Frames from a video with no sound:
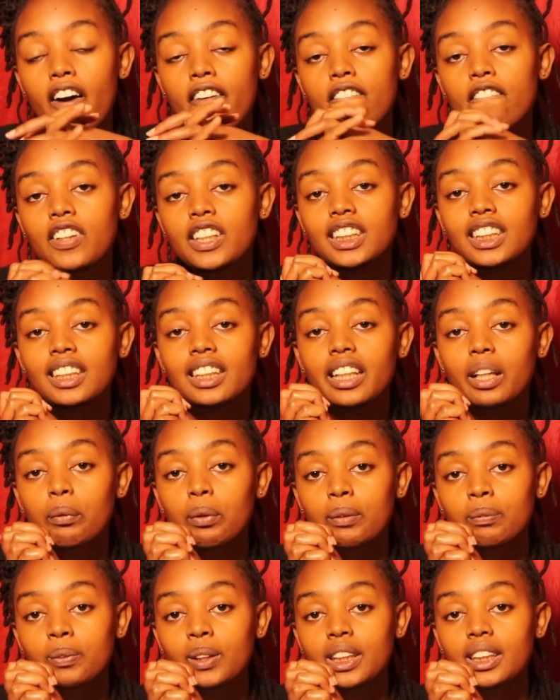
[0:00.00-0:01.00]
Visit their
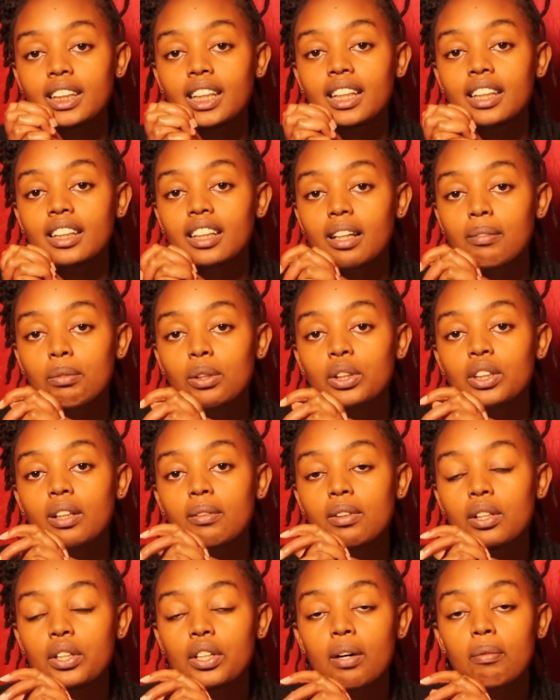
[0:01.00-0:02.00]
website at
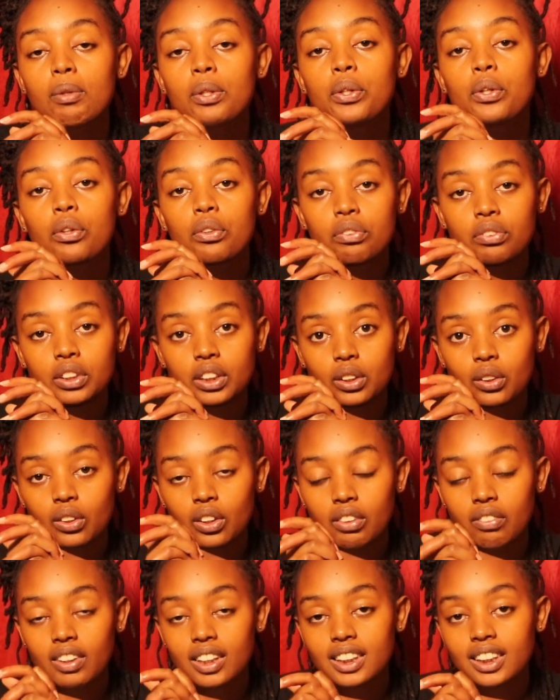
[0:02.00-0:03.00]

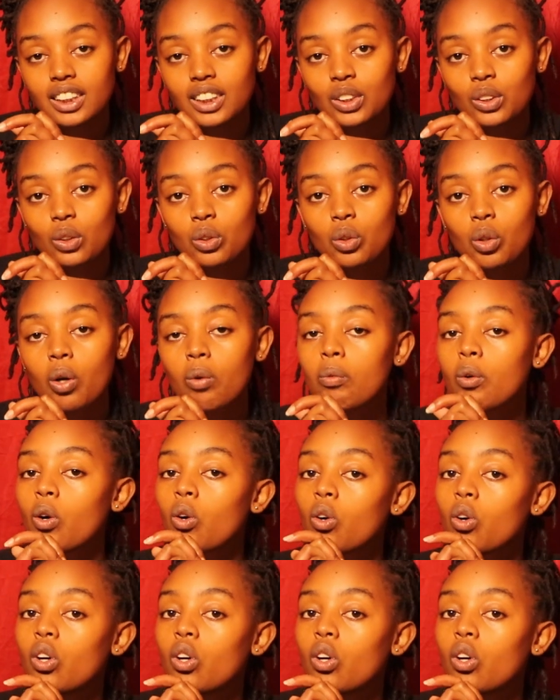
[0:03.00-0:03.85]
www.finstockuniversity.com or